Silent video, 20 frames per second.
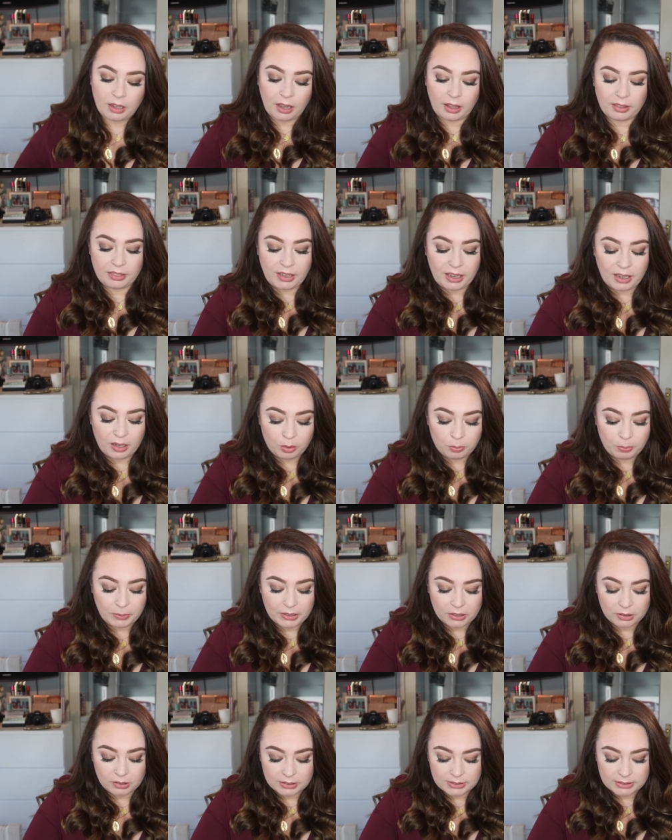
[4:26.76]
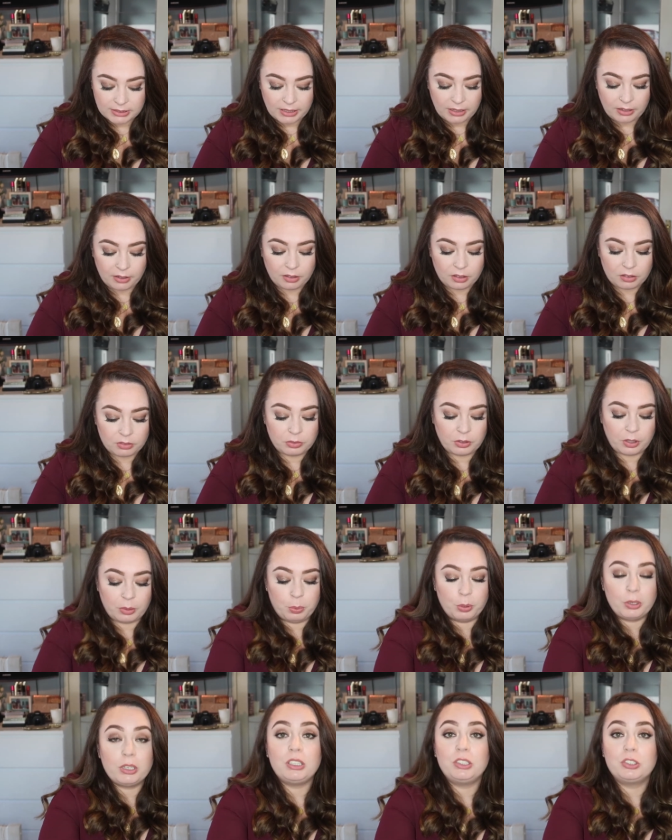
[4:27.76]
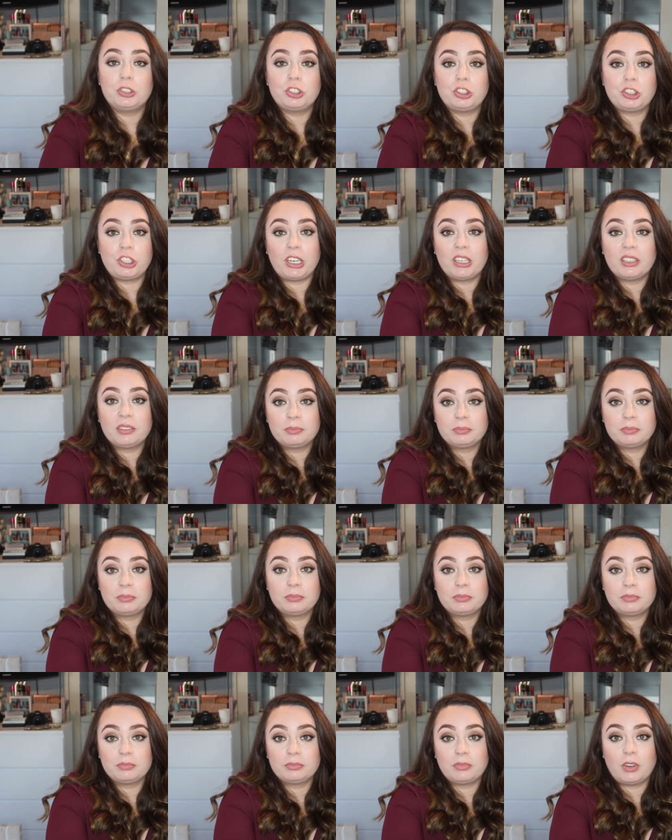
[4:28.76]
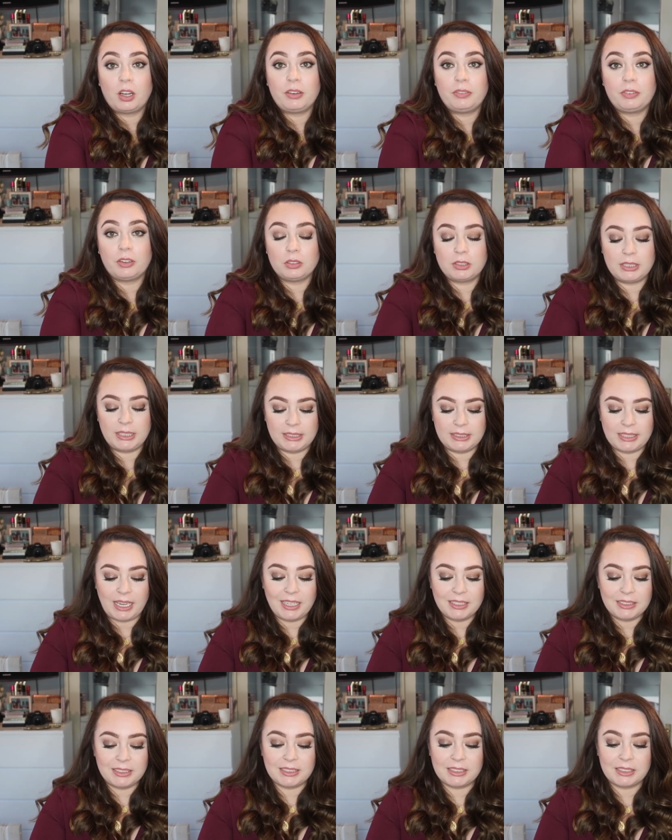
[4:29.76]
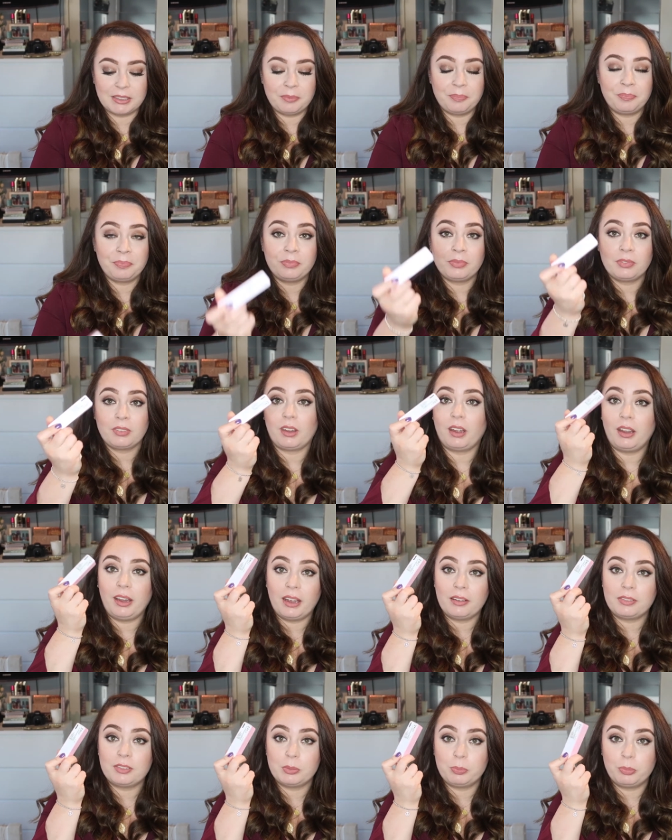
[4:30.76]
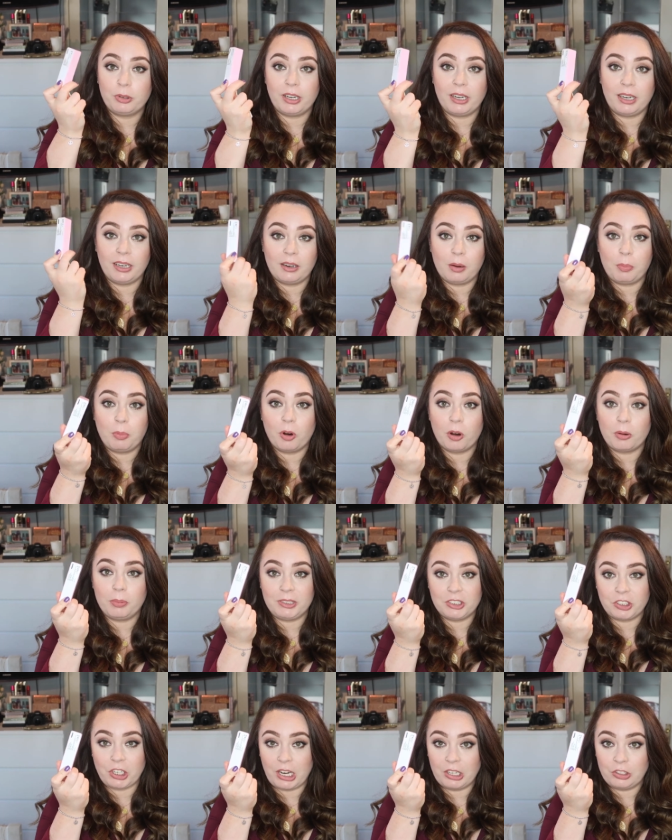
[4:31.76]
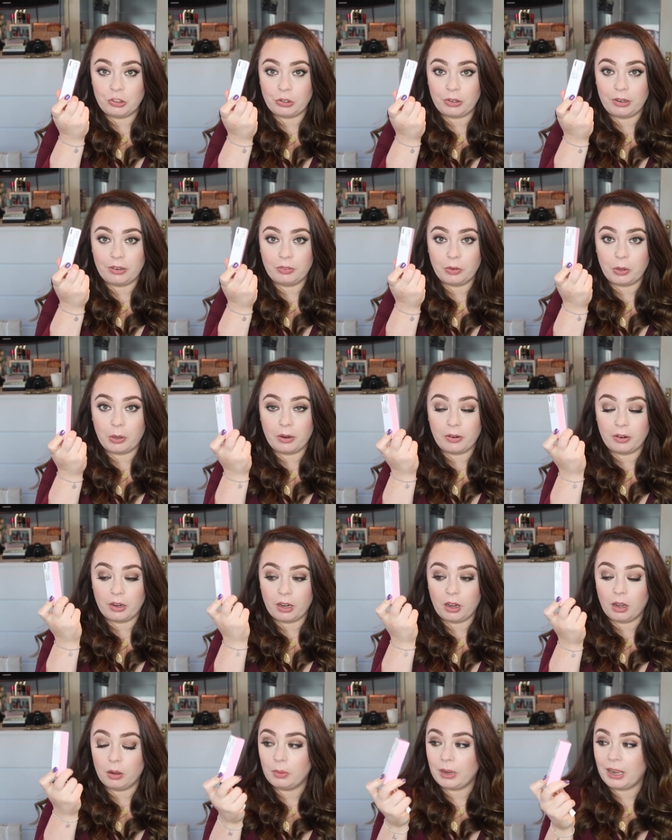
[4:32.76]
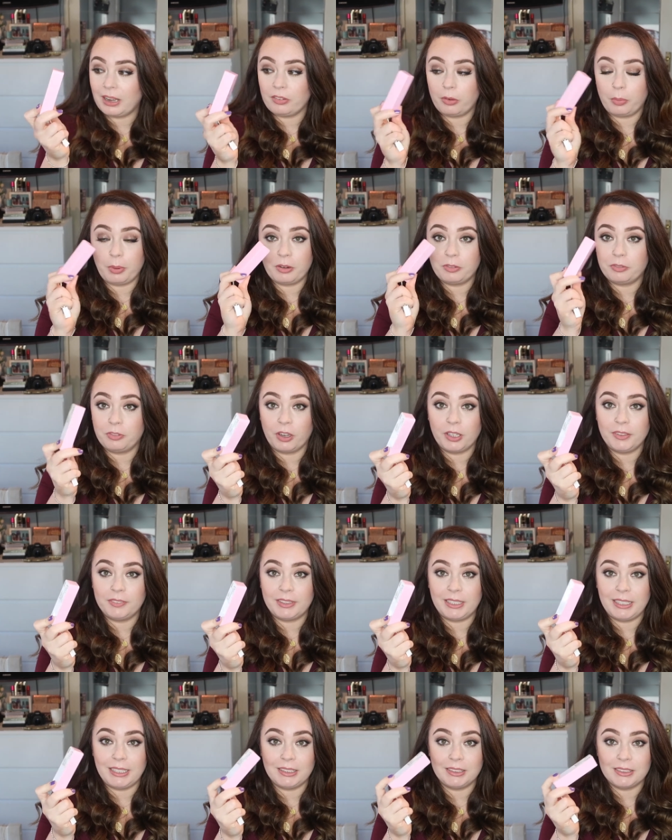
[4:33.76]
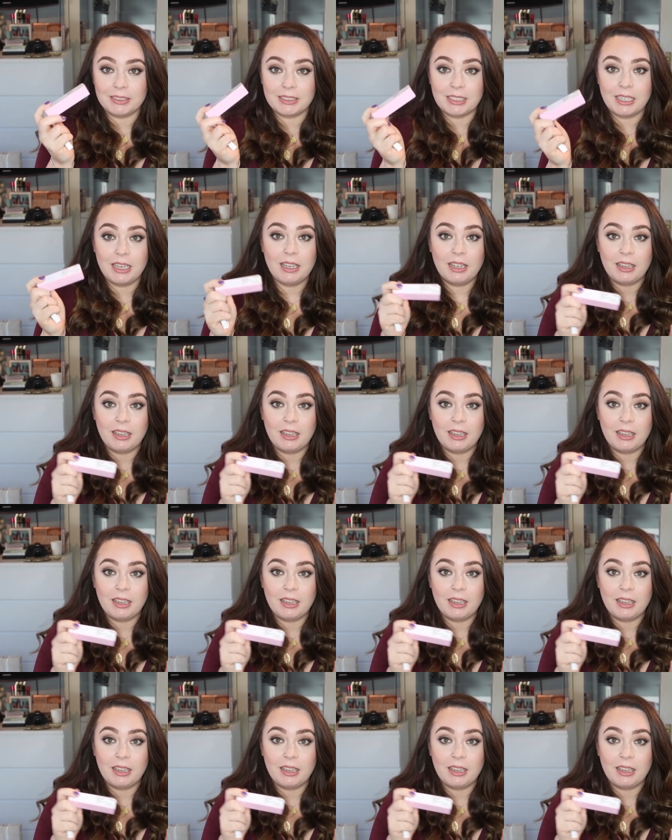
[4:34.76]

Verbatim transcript: And then because I have a pretty shit iPhone six S, I have to bring a portable charger everywhere I go. I have about five of these